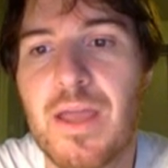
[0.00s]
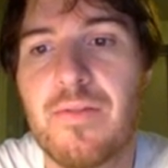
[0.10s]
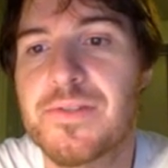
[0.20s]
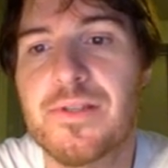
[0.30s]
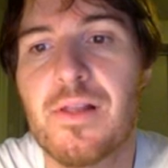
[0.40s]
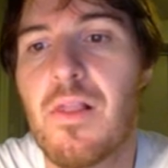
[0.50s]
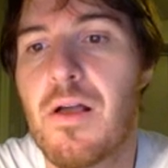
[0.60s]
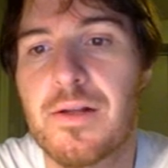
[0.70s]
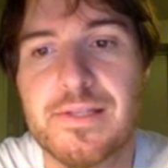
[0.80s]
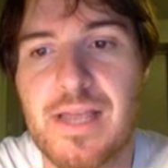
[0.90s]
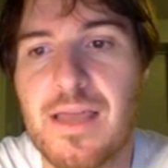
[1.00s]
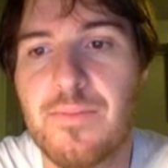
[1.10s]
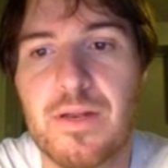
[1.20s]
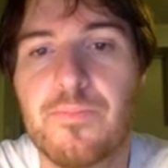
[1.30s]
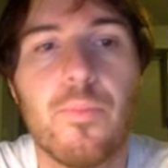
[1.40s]
man, this is a long
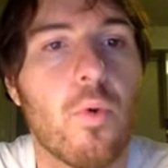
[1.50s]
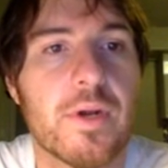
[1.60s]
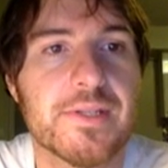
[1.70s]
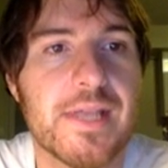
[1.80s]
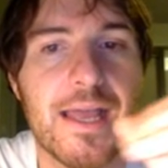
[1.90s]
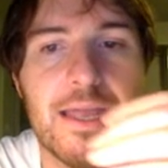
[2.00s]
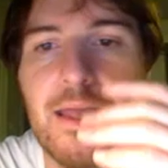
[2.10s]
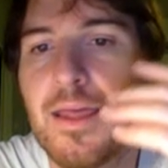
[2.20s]
assignment. I'm bored as heck.